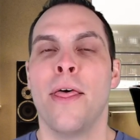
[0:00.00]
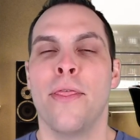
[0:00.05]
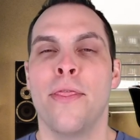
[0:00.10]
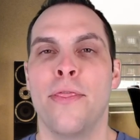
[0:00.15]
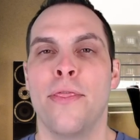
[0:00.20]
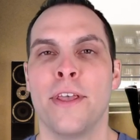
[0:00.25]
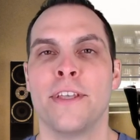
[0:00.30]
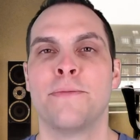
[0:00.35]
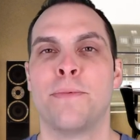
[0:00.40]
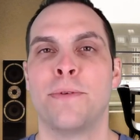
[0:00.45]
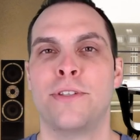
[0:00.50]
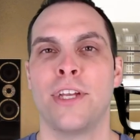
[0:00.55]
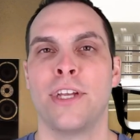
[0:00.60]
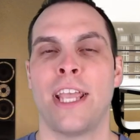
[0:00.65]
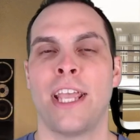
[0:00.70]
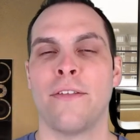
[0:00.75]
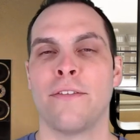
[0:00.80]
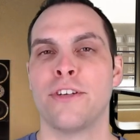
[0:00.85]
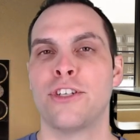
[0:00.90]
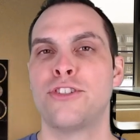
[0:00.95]
this
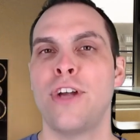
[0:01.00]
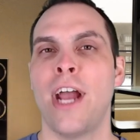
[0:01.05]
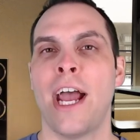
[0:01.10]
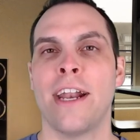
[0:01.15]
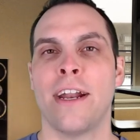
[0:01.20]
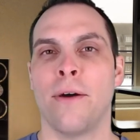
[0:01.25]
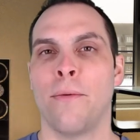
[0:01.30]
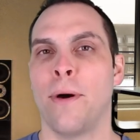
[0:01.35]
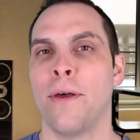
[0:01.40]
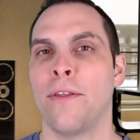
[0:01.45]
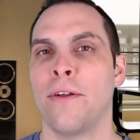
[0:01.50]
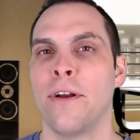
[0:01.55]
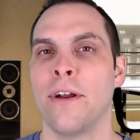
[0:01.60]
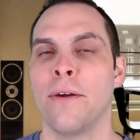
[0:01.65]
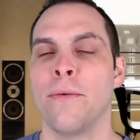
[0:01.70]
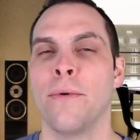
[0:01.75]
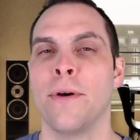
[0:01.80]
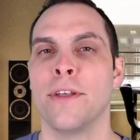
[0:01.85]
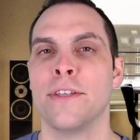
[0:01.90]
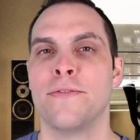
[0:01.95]
particular strata, whether
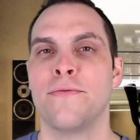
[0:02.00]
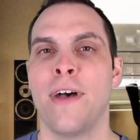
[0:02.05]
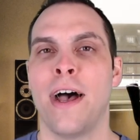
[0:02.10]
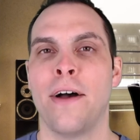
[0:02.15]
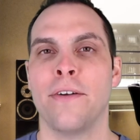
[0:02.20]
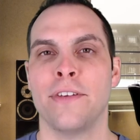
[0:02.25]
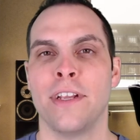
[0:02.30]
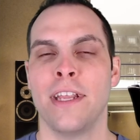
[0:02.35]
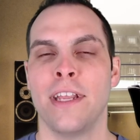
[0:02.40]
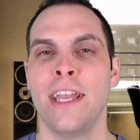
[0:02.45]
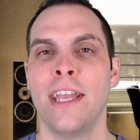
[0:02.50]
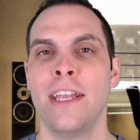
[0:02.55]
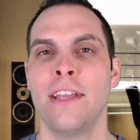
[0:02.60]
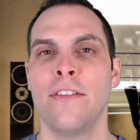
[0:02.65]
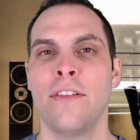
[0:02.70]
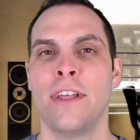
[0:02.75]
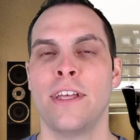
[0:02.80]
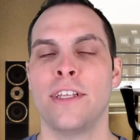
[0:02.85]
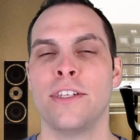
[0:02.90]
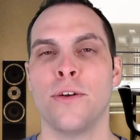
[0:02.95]
it was found in
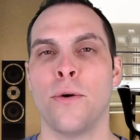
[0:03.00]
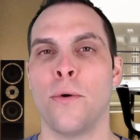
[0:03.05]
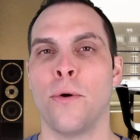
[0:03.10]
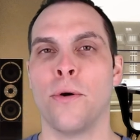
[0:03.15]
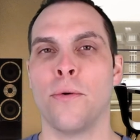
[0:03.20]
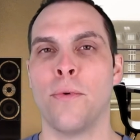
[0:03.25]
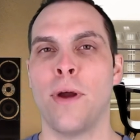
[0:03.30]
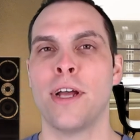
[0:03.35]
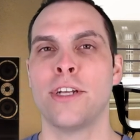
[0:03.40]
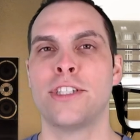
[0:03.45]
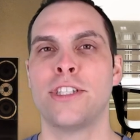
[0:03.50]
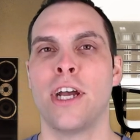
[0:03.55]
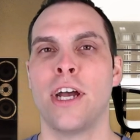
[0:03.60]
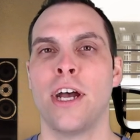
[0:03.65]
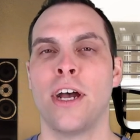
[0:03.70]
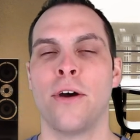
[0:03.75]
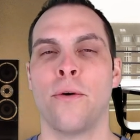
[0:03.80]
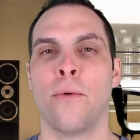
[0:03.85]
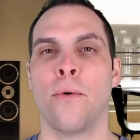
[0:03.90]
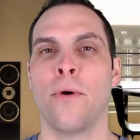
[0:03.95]
England or
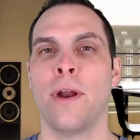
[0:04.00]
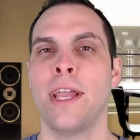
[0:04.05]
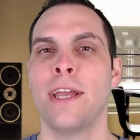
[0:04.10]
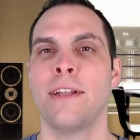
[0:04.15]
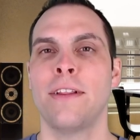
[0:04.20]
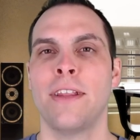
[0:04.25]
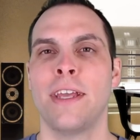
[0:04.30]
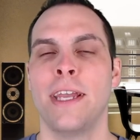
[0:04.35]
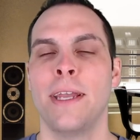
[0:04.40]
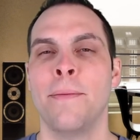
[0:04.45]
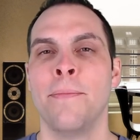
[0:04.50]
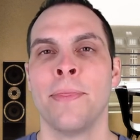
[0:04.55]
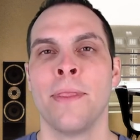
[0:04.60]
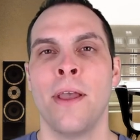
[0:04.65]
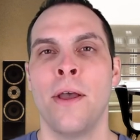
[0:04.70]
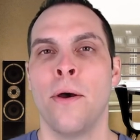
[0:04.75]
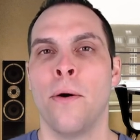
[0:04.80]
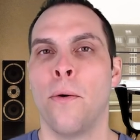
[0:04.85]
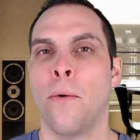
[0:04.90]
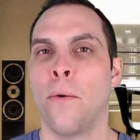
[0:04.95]
Russia or Italy
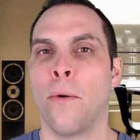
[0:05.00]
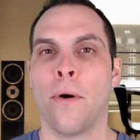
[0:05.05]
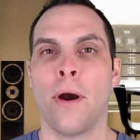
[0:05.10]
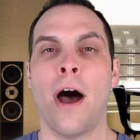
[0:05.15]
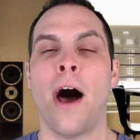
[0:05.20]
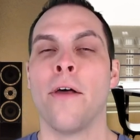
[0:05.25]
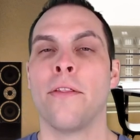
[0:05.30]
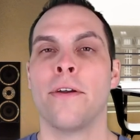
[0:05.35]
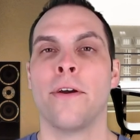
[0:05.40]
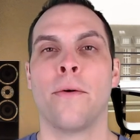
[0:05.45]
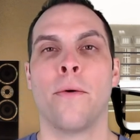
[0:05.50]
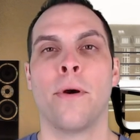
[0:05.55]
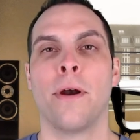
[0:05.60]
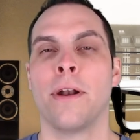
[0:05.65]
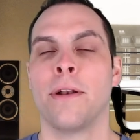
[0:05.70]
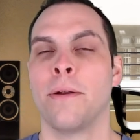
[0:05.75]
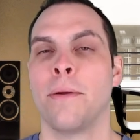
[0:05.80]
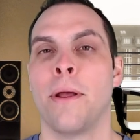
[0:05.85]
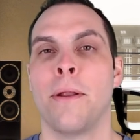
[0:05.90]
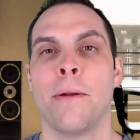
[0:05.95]
or, uh,
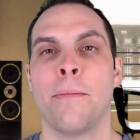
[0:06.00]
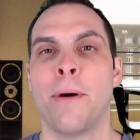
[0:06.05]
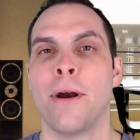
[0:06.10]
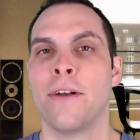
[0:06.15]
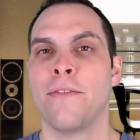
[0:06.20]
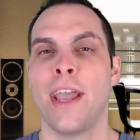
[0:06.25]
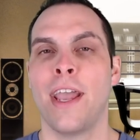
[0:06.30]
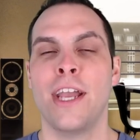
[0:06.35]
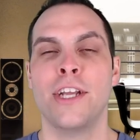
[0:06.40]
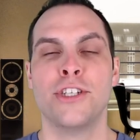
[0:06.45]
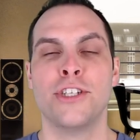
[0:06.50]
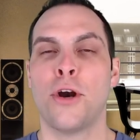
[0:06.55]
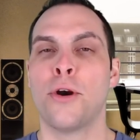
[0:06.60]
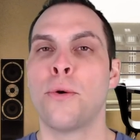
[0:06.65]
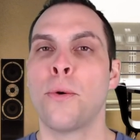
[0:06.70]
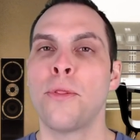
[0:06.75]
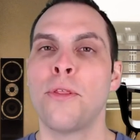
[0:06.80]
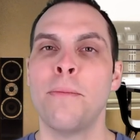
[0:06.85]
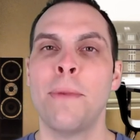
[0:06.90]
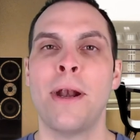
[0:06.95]
or in, in a part of Asia or
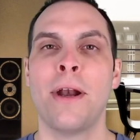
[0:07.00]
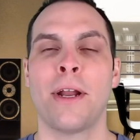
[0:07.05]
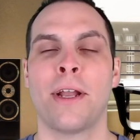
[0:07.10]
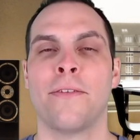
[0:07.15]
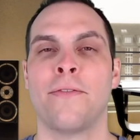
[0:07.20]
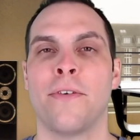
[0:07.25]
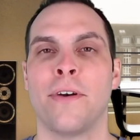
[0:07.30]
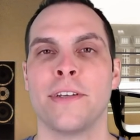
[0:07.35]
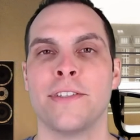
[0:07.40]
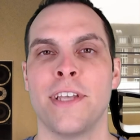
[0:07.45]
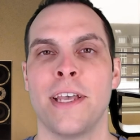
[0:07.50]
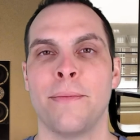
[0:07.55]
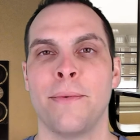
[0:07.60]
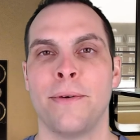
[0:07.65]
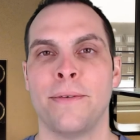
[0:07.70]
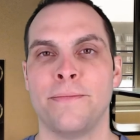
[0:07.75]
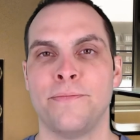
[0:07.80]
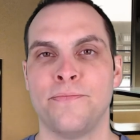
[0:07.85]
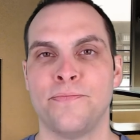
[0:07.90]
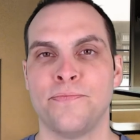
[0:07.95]
North America, for example.